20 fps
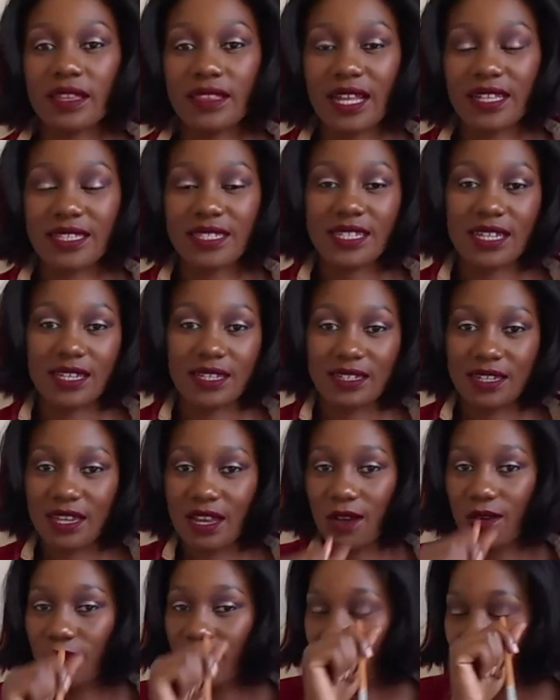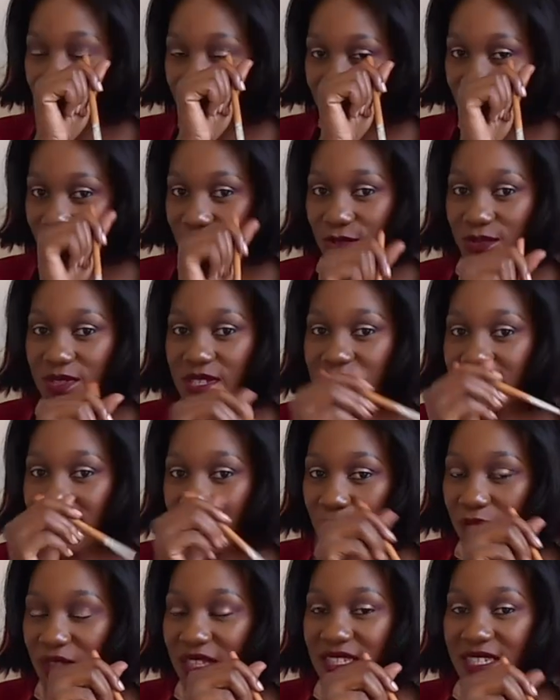That's it. Now let's do the
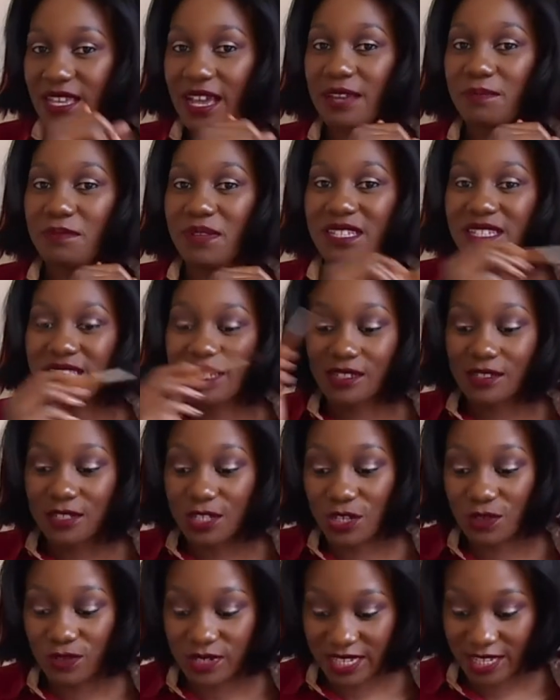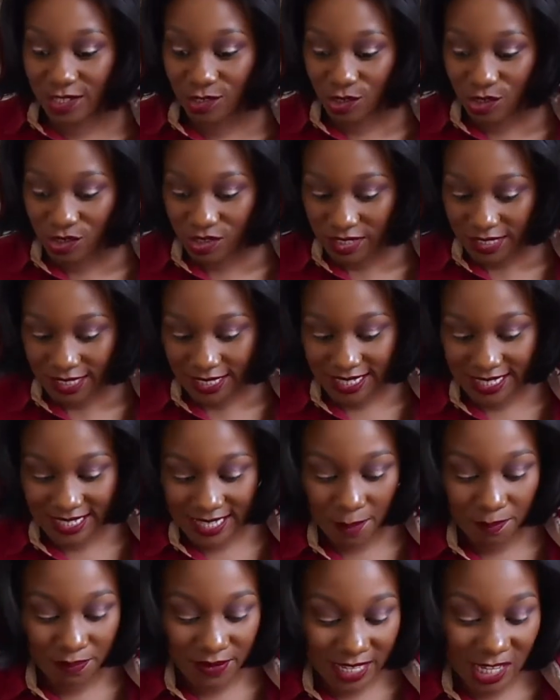same this side, but still using
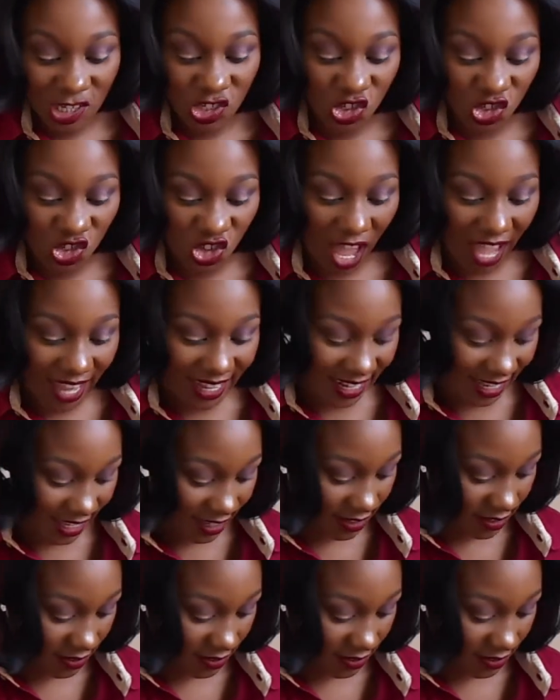something shiny.